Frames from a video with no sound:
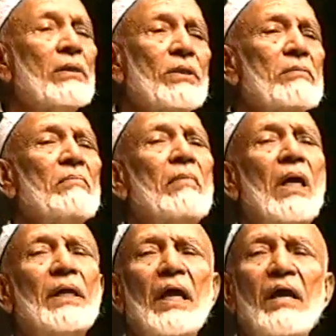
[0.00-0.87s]
So,
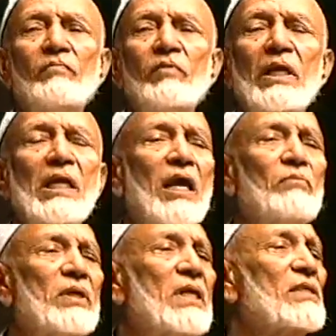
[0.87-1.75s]
man, every
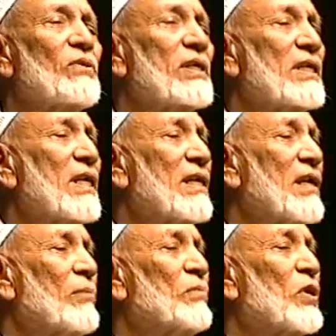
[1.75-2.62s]
language has got
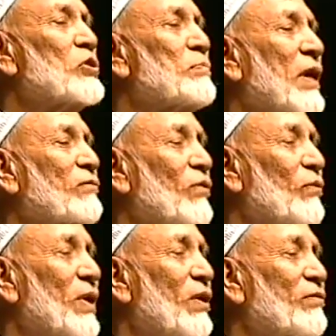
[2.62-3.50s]
a respectful
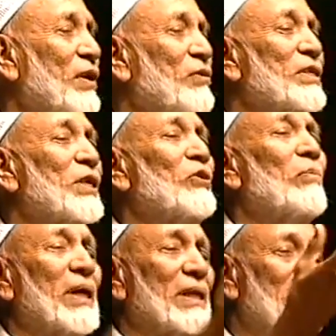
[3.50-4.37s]
way of addressing your
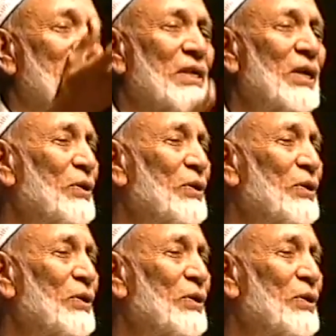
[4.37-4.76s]
mothers.